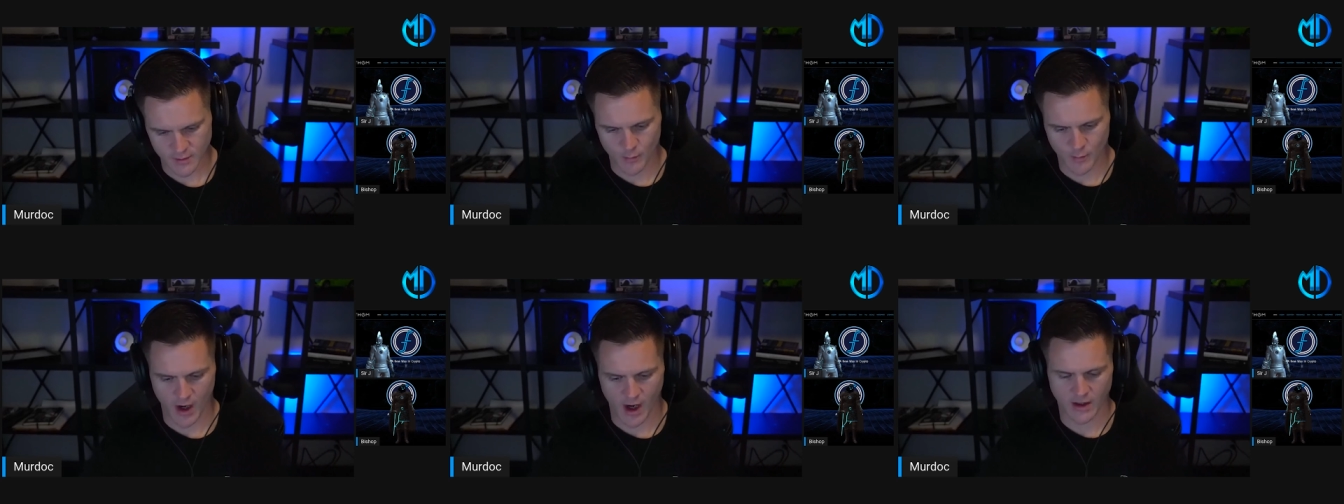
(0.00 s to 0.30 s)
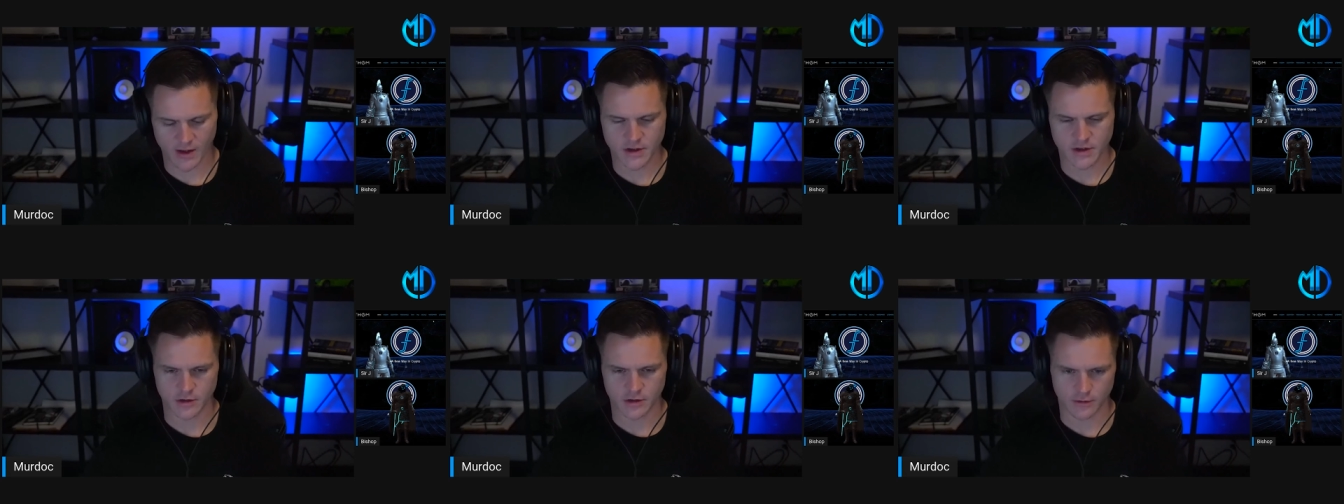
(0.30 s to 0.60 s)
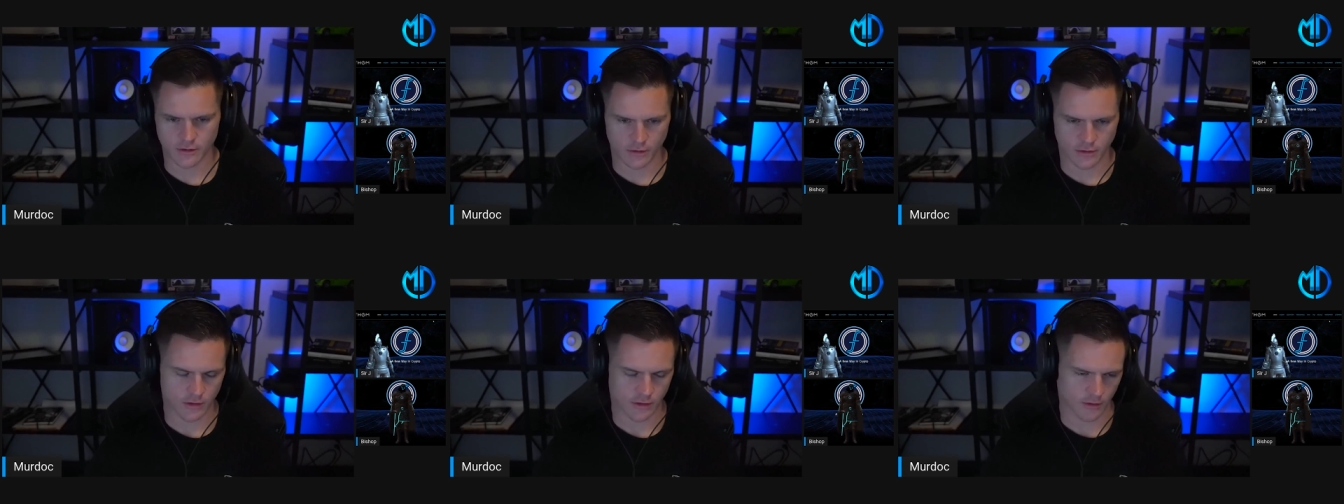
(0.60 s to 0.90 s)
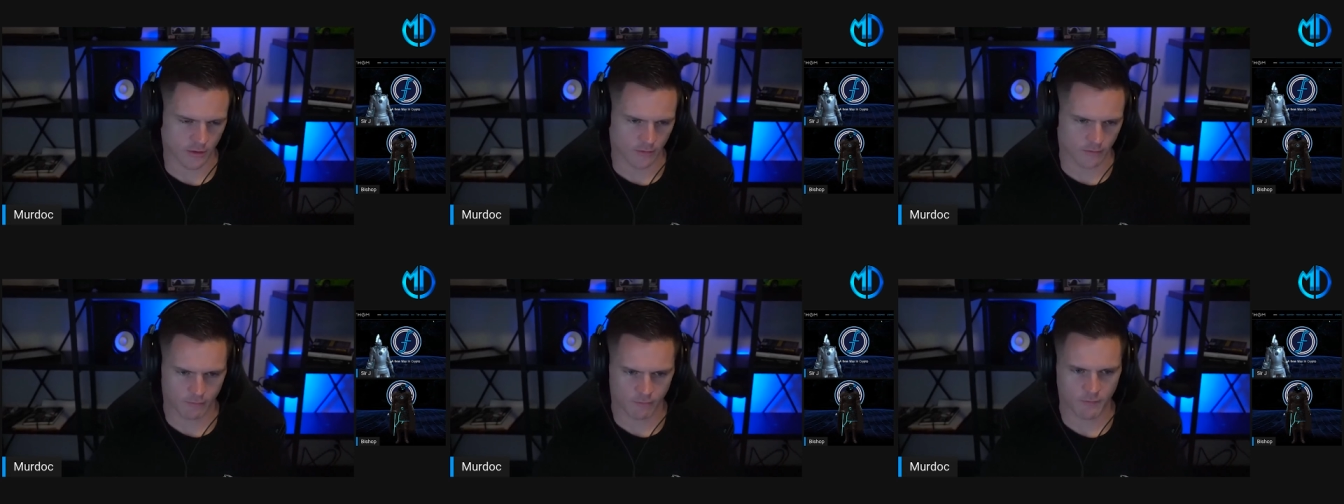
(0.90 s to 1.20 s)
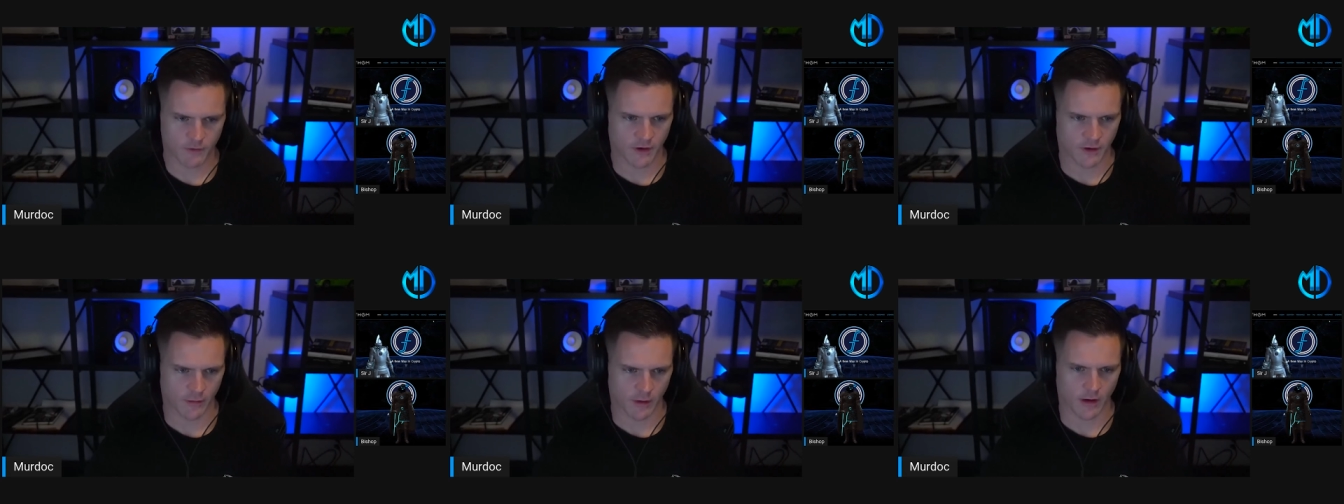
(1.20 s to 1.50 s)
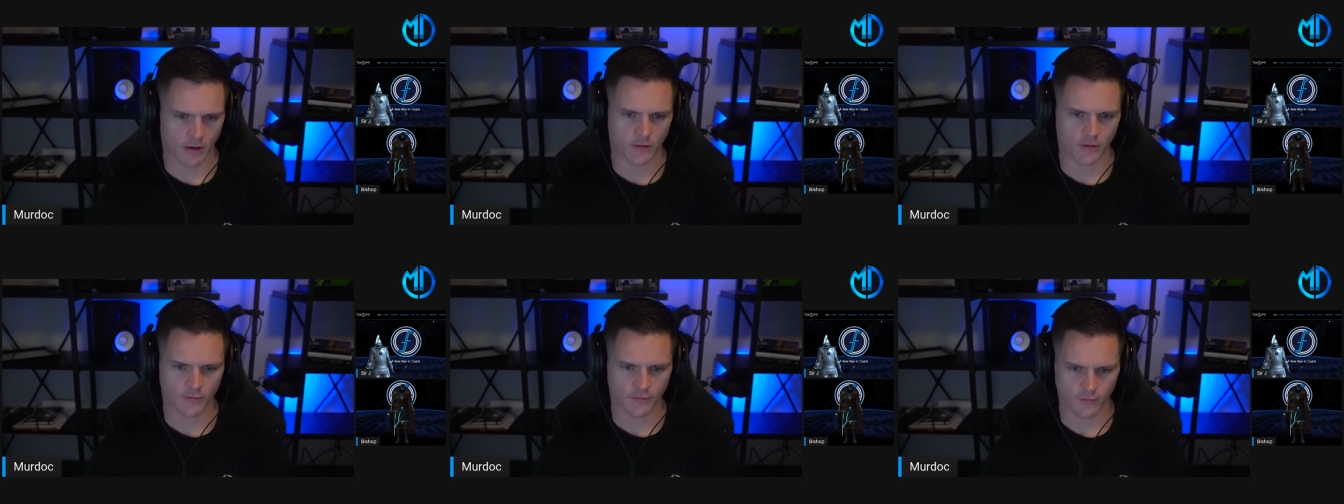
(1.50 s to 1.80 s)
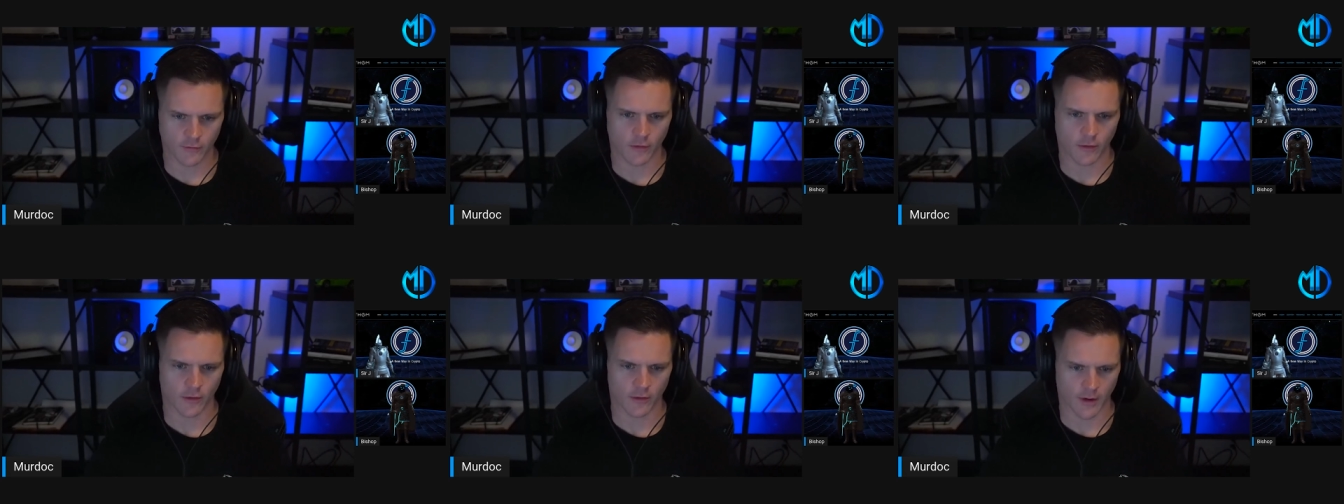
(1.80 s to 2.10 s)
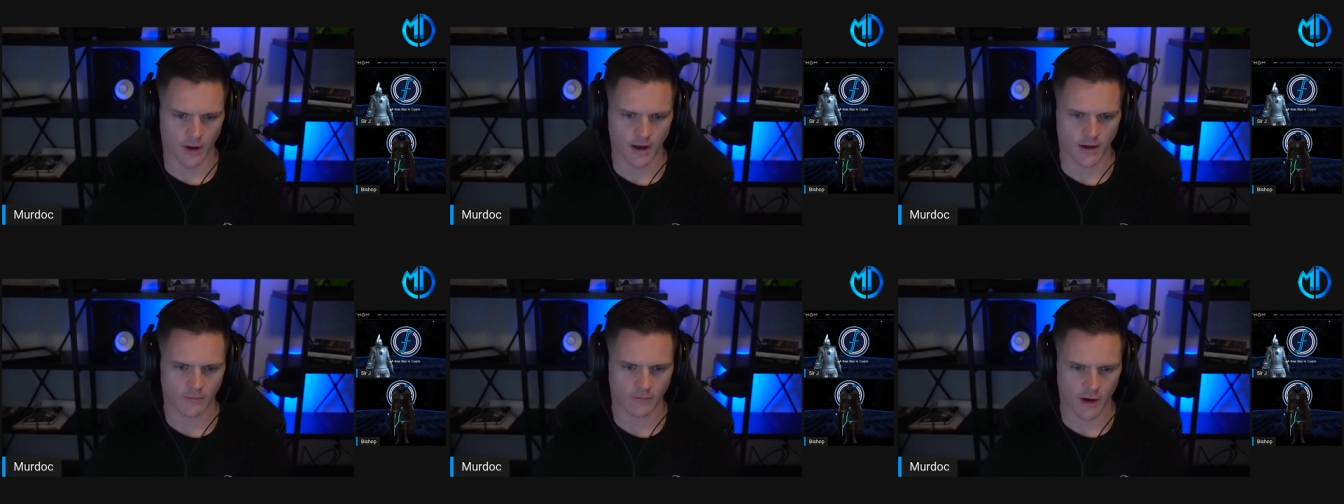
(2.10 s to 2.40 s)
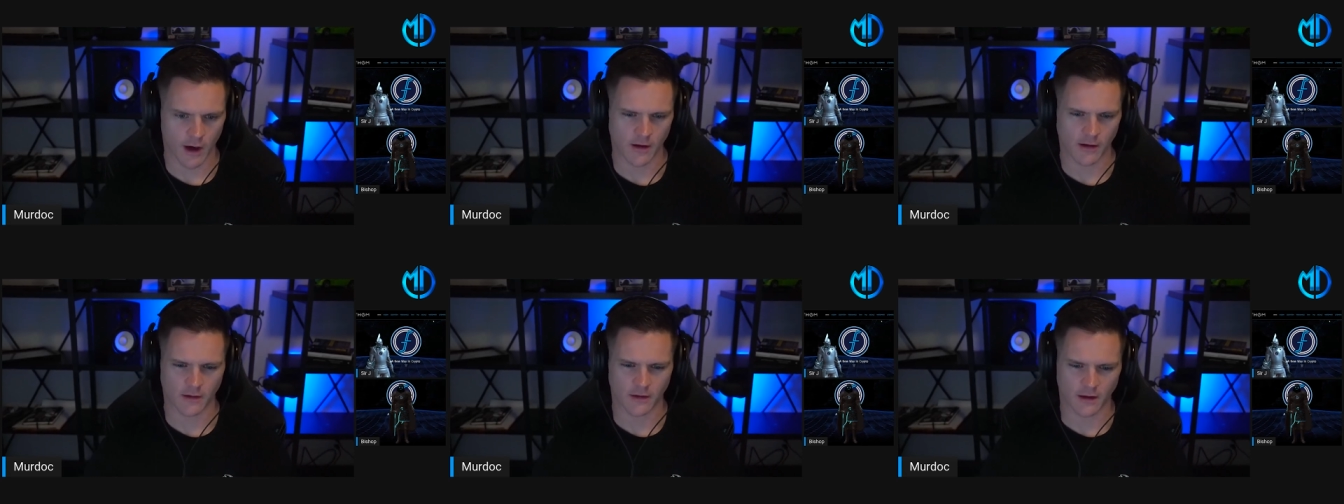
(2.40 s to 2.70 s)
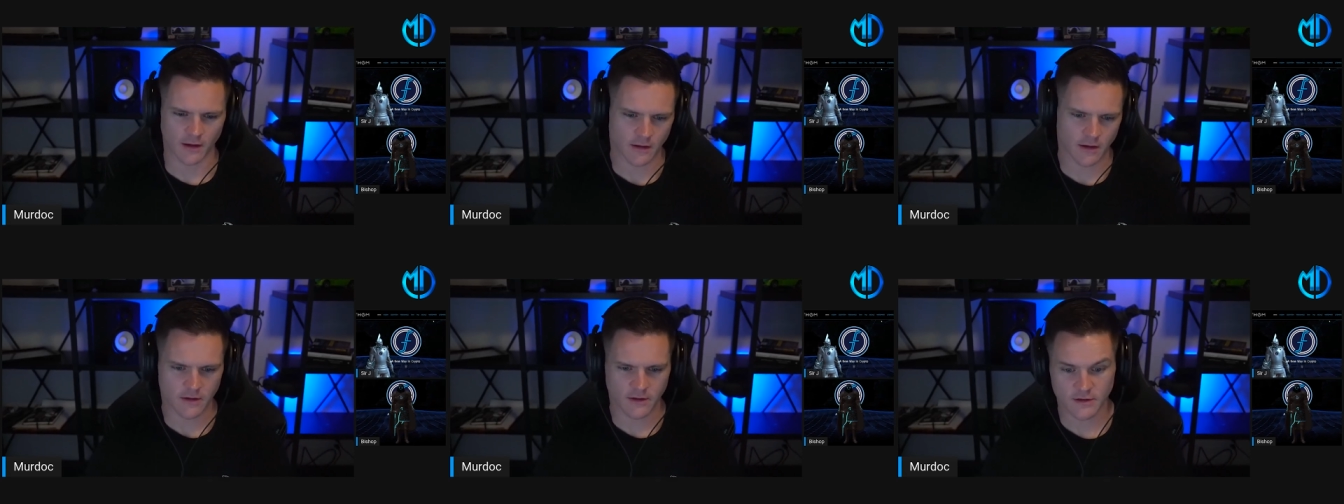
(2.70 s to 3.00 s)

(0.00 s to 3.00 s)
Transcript: back to your theoretical floor right rather than